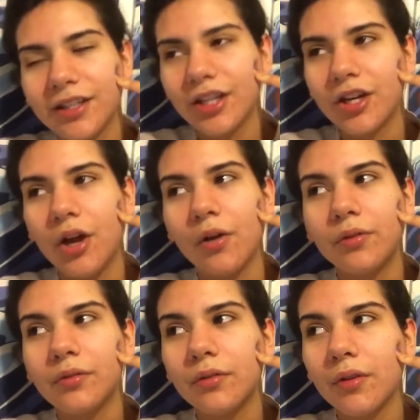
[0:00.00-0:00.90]
You
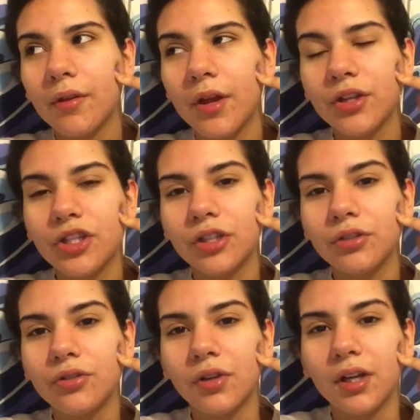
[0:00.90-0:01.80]
know, a
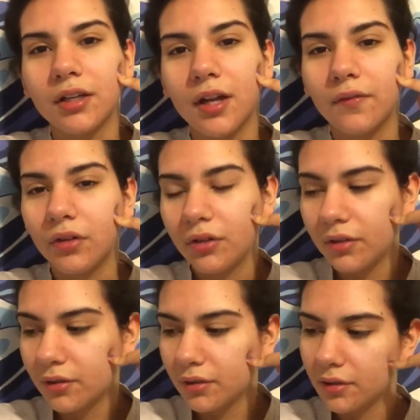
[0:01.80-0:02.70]
chill drink
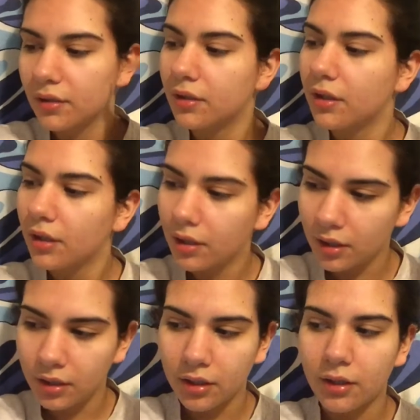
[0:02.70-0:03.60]
never
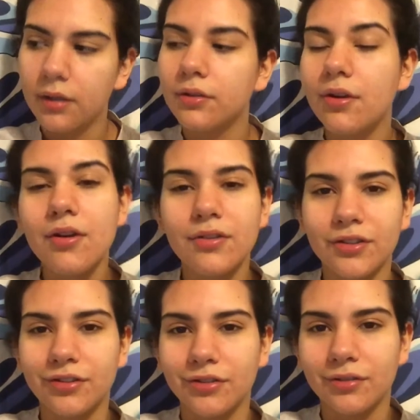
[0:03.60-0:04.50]

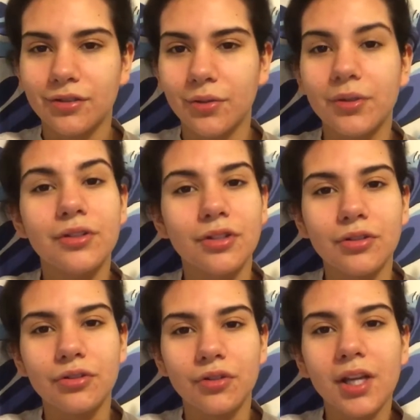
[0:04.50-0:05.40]
turns into a
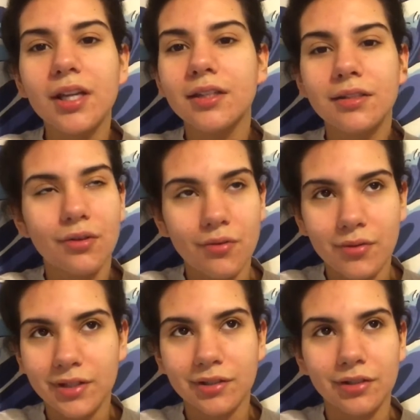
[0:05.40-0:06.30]
chill drink. It
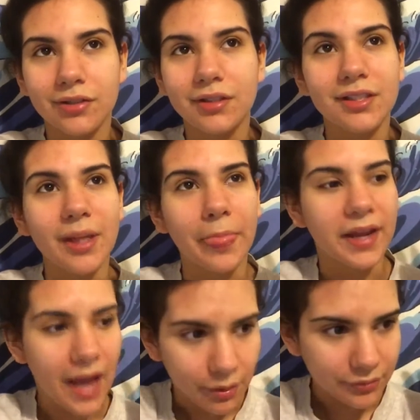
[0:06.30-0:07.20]
always turns into
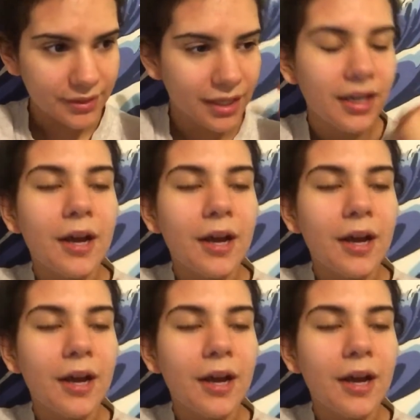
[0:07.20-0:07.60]
something else.